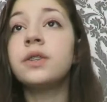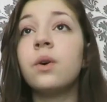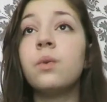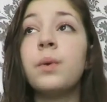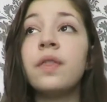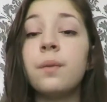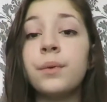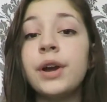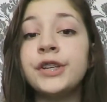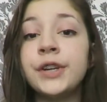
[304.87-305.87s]
So when the
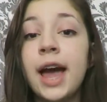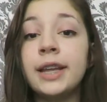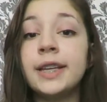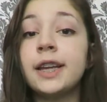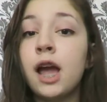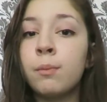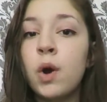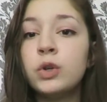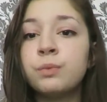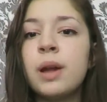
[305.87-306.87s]
operation ended, I
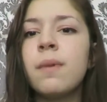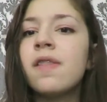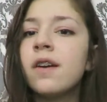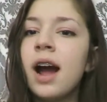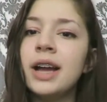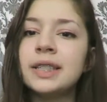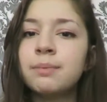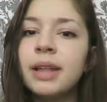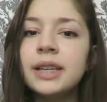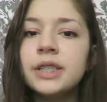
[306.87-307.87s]
approached my mother, I
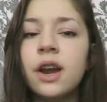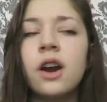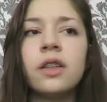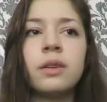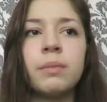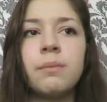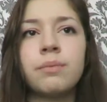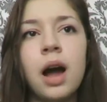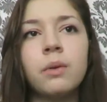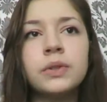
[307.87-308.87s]
explained to her that my
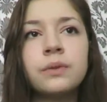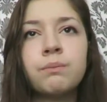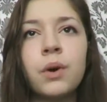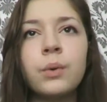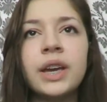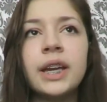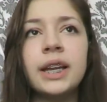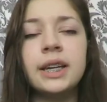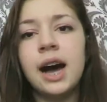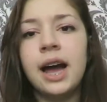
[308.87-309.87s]
bra was broken
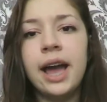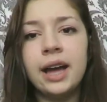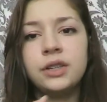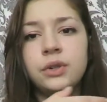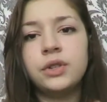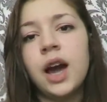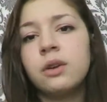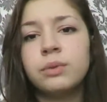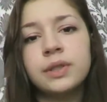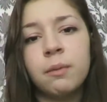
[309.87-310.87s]
and I had to tie
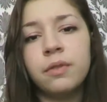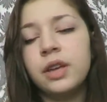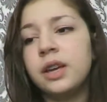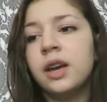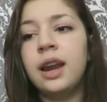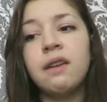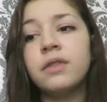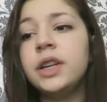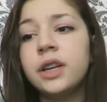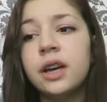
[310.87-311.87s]
it with something. A
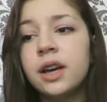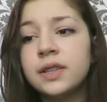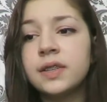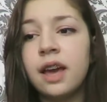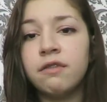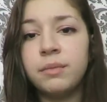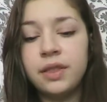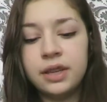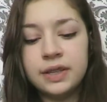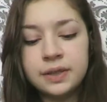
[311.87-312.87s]
lovely nurse gave
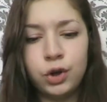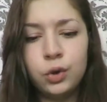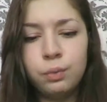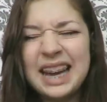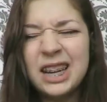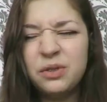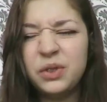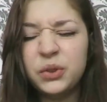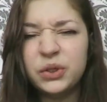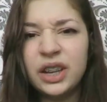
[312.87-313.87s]
me this rope, kind
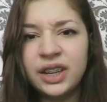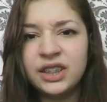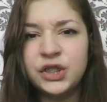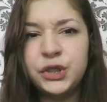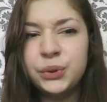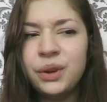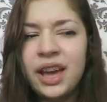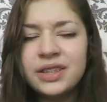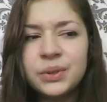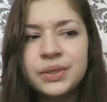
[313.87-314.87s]
of looked like a
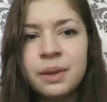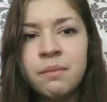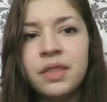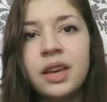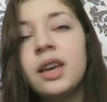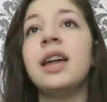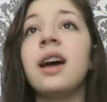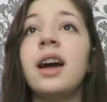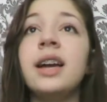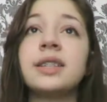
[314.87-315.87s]
shoelace or something,
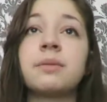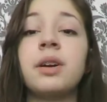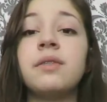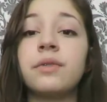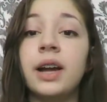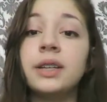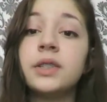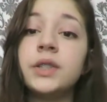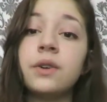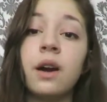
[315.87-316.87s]
and I asked my friend
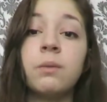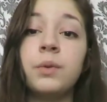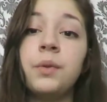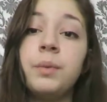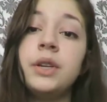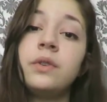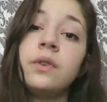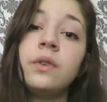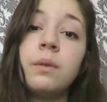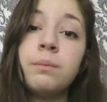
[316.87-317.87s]
to come with me
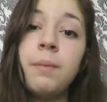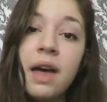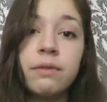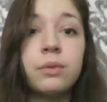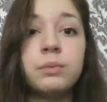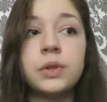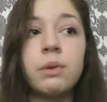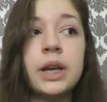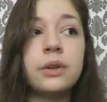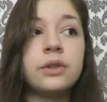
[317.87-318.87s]
to the bathroom
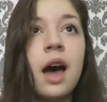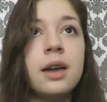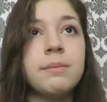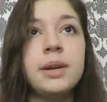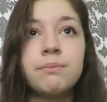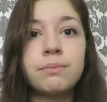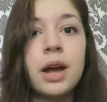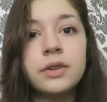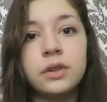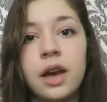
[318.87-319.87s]
so I could tie my
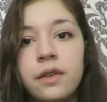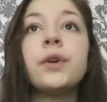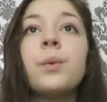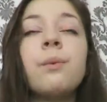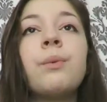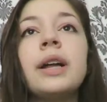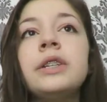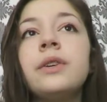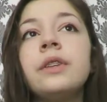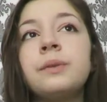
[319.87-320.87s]
bra together. So we
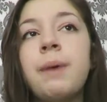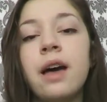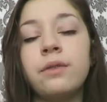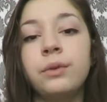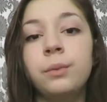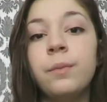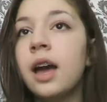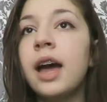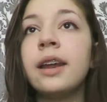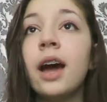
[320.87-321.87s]
went to this bathroom
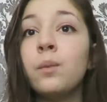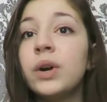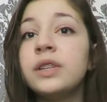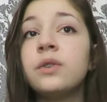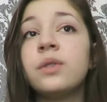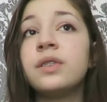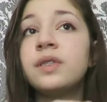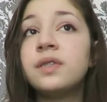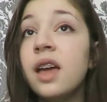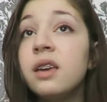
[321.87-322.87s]
and I went into the
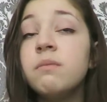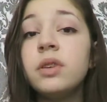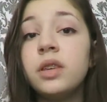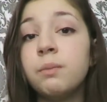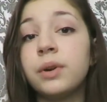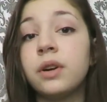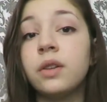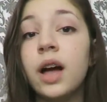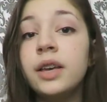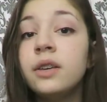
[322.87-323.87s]
same
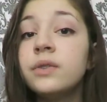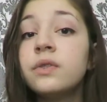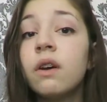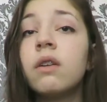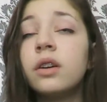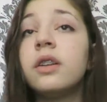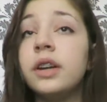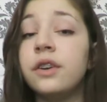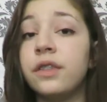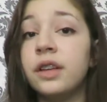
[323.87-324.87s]
cubicle I used
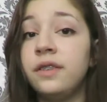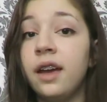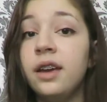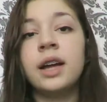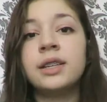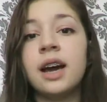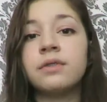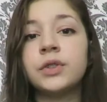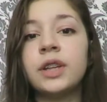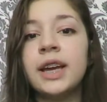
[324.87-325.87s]
earlier that day, and
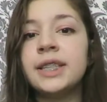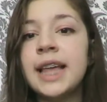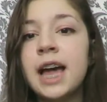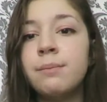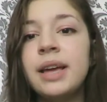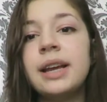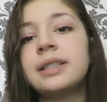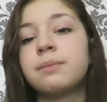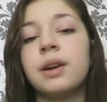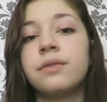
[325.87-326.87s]
after like 10
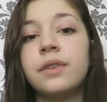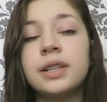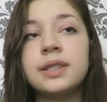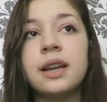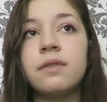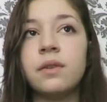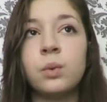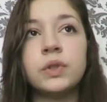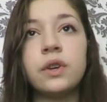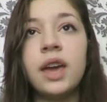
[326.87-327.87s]
minutes my friend said if I
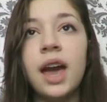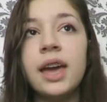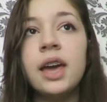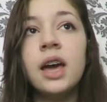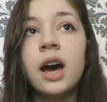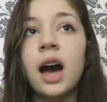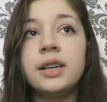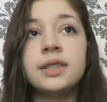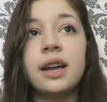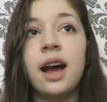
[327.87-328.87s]
was okay.
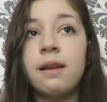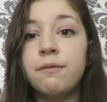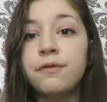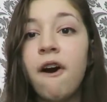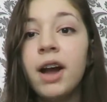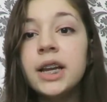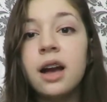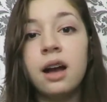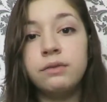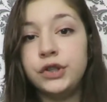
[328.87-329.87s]
I said I'm fine,
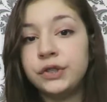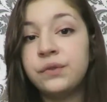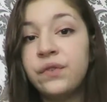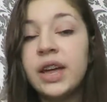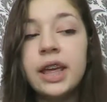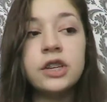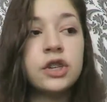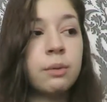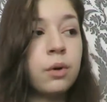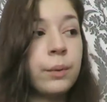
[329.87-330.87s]
I've just
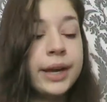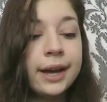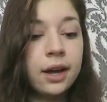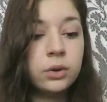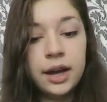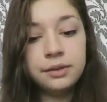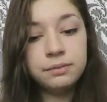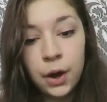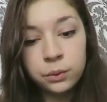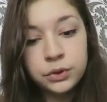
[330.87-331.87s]
finished, I'm going out. I
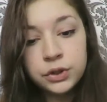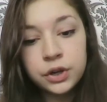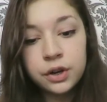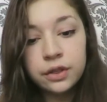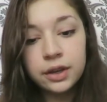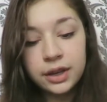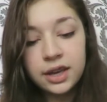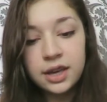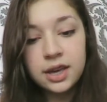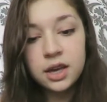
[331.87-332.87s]
go to turn the
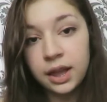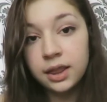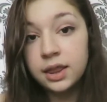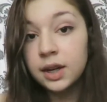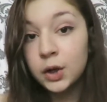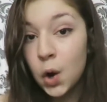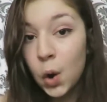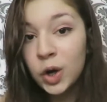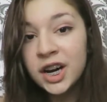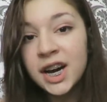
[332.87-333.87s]
key and the
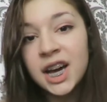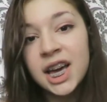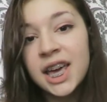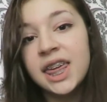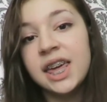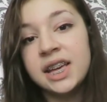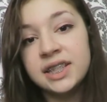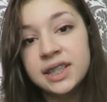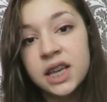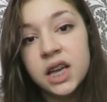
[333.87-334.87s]
lock
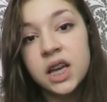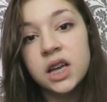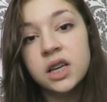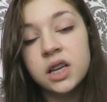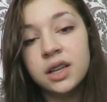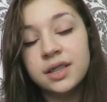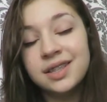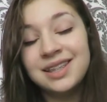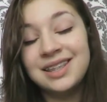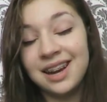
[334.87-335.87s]
is
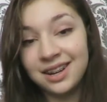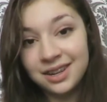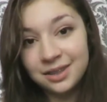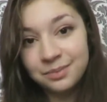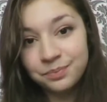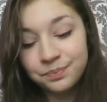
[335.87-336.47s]
stuck.